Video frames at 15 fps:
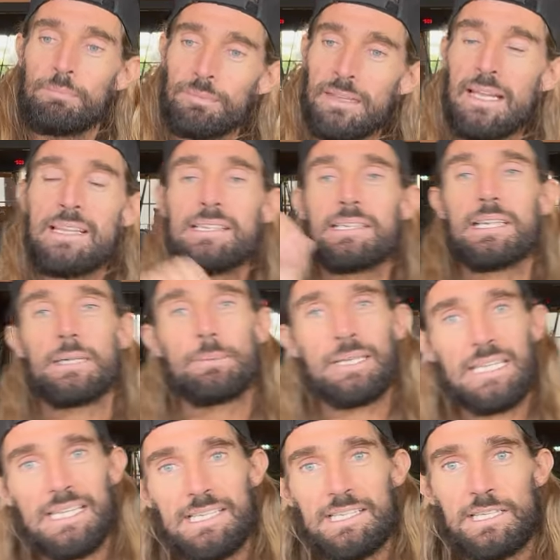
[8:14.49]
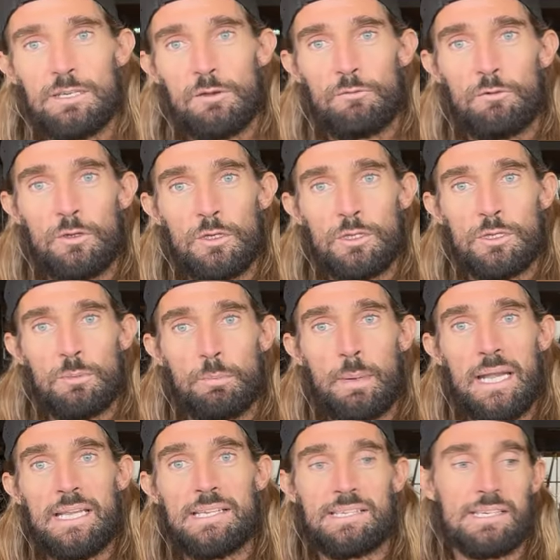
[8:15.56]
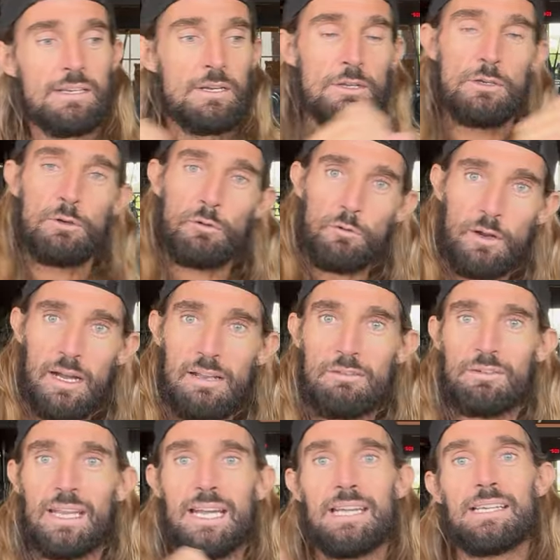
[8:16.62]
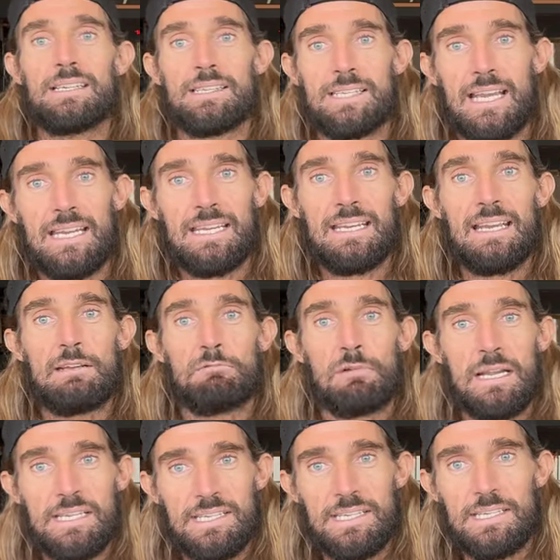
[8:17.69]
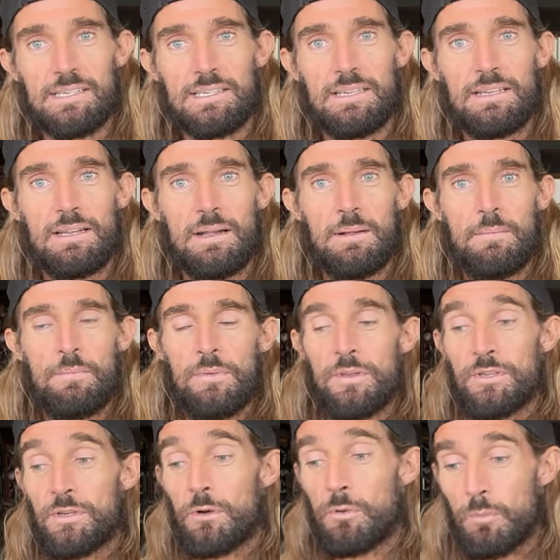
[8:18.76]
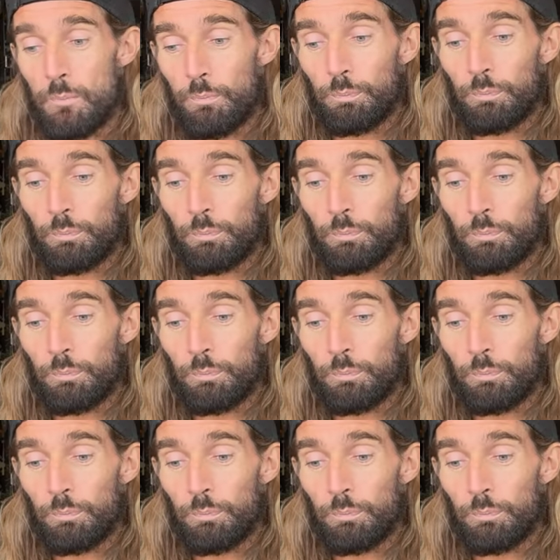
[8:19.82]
And it's gonna be easier for you to pace your 5K and 10K races. So